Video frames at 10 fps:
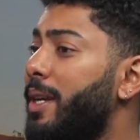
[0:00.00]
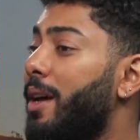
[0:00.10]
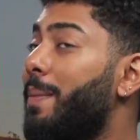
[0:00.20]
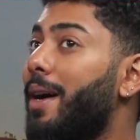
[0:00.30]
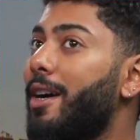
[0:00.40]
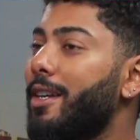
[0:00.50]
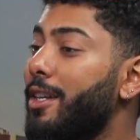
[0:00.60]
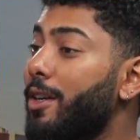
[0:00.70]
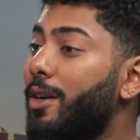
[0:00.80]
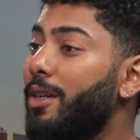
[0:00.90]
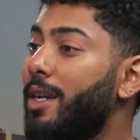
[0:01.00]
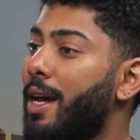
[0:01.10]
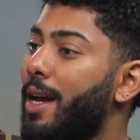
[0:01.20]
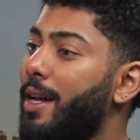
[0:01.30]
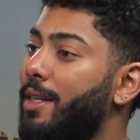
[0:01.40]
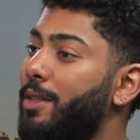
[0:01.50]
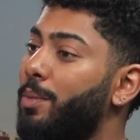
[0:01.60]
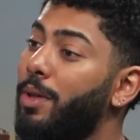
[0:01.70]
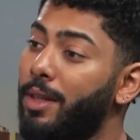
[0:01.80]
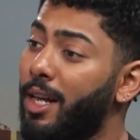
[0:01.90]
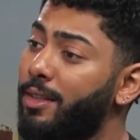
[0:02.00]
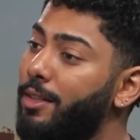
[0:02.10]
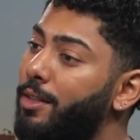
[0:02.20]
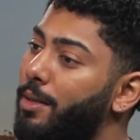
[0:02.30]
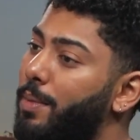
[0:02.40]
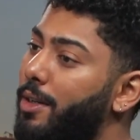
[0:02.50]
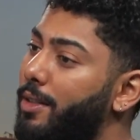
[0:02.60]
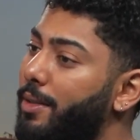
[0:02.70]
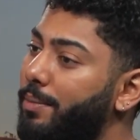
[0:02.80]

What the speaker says: about Eon and what that does to the body?